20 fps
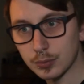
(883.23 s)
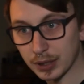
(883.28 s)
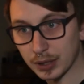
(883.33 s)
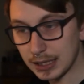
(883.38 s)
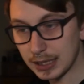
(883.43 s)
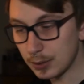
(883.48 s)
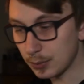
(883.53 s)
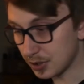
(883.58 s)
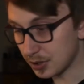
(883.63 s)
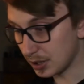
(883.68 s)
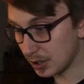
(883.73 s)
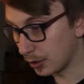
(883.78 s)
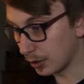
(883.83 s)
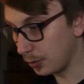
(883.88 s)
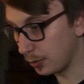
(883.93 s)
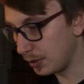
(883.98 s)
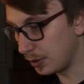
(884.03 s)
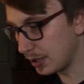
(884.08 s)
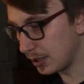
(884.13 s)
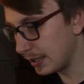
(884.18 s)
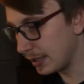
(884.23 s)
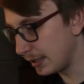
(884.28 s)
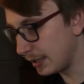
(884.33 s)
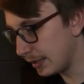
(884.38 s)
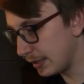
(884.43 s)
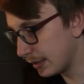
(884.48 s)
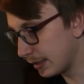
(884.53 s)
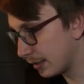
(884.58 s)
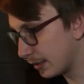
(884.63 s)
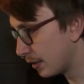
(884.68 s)
he was included in the
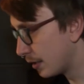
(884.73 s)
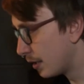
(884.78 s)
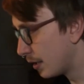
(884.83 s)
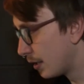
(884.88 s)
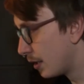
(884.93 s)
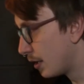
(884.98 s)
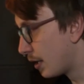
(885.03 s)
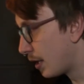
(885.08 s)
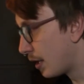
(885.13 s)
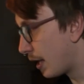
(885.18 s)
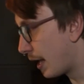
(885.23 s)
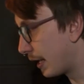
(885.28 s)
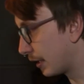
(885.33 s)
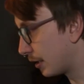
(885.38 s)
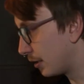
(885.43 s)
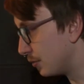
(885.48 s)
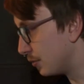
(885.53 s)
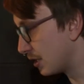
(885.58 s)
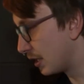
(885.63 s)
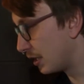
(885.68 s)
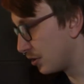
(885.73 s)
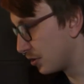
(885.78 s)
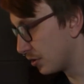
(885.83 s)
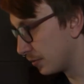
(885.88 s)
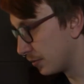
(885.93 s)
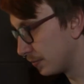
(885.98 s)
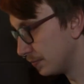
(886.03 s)
accusation.